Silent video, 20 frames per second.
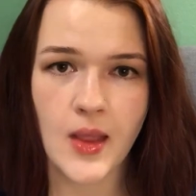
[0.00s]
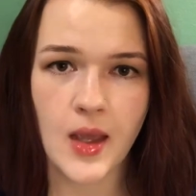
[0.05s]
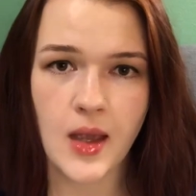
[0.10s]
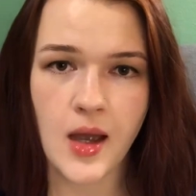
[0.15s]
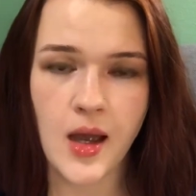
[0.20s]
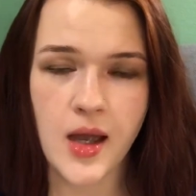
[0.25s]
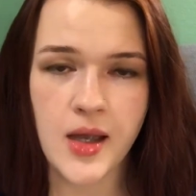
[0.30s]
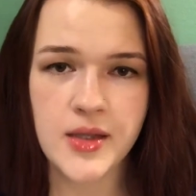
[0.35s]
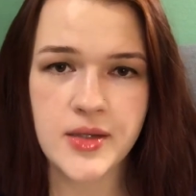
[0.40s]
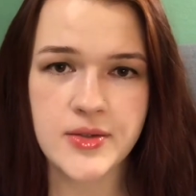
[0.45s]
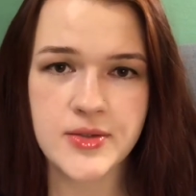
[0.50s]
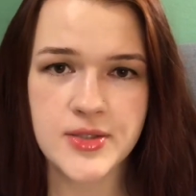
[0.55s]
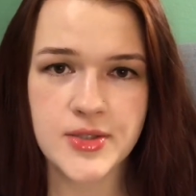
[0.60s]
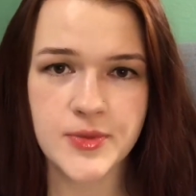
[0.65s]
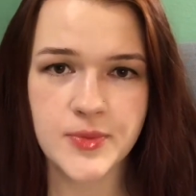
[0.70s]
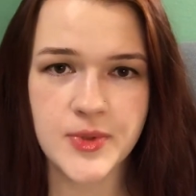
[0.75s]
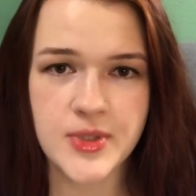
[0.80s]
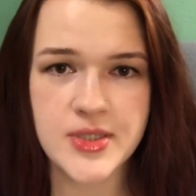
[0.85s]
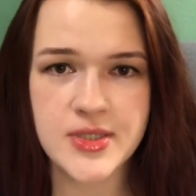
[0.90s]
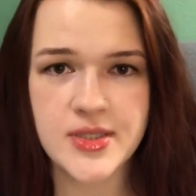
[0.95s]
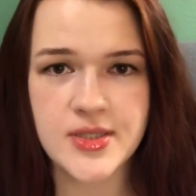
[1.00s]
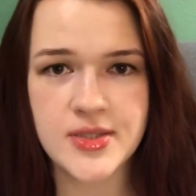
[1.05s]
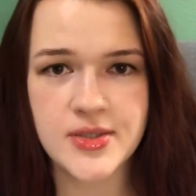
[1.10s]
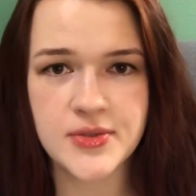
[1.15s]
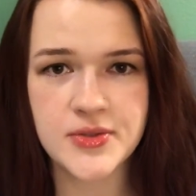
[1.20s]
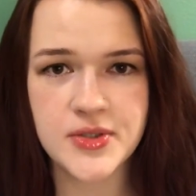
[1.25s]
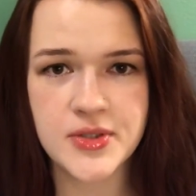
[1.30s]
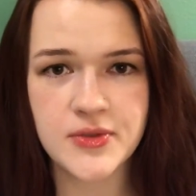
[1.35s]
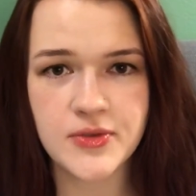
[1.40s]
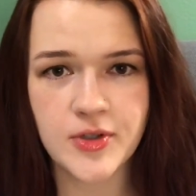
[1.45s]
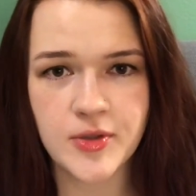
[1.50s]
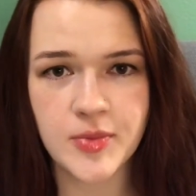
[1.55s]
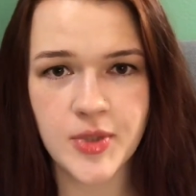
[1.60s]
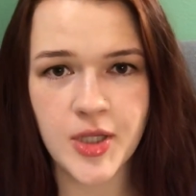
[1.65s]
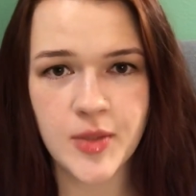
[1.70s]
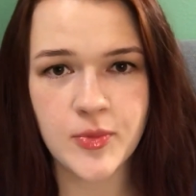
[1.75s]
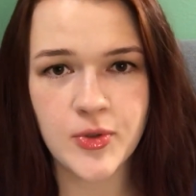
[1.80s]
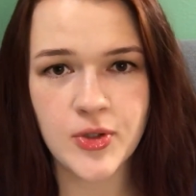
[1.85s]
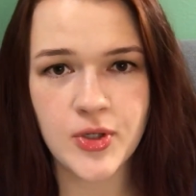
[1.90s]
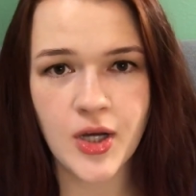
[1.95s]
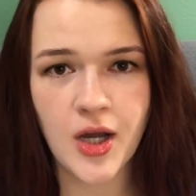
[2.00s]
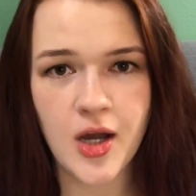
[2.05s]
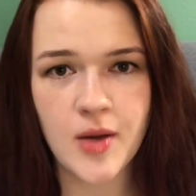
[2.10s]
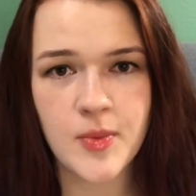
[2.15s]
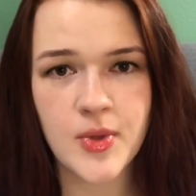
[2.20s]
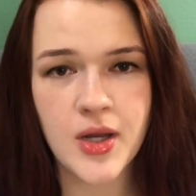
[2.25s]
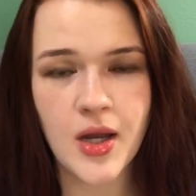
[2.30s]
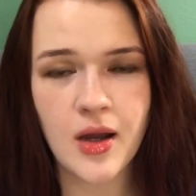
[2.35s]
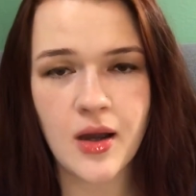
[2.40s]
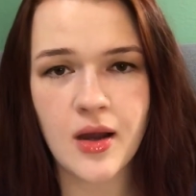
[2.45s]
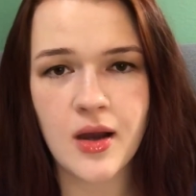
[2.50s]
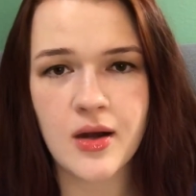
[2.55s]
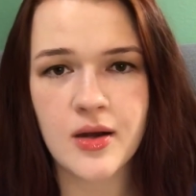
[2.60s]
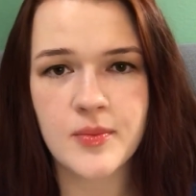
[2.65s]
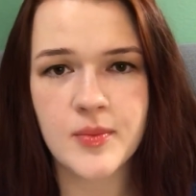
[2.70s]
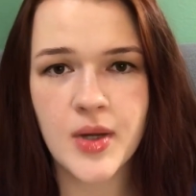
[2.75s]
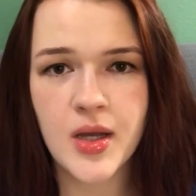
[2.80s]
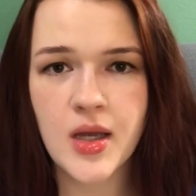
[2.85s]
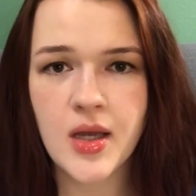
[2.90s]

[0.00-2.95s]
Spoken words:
Hi YouTube, this is Lucy from KBeautyHobbit.com,